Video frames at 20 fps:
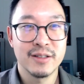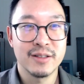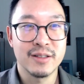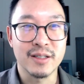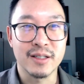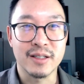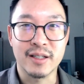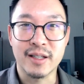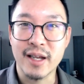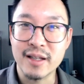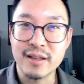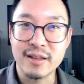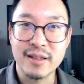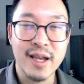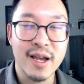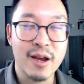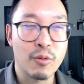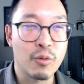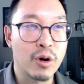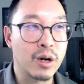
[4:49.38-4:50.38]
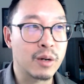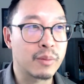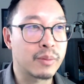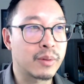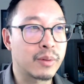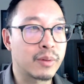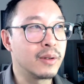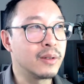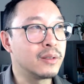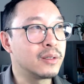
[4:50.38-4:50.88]
to get that work
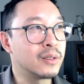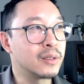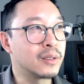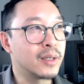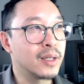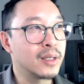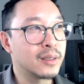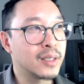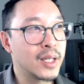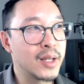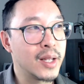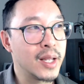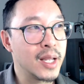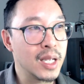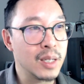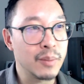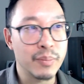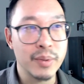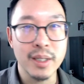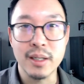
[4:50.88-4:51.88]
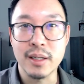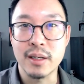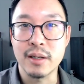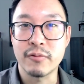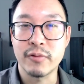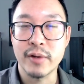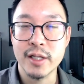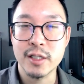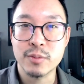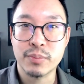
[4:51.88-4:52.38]
permit, to get that AP,
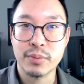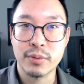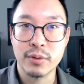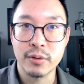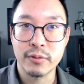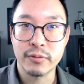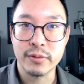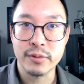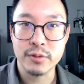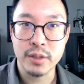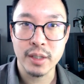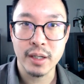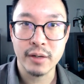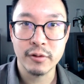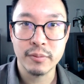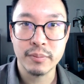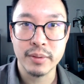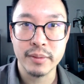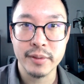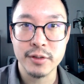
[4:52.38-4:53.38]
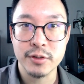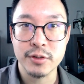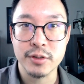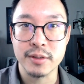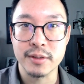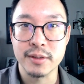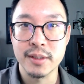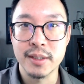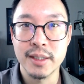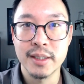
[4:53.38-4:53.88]
advanced parole for travel
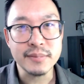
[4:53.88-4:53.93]
permission.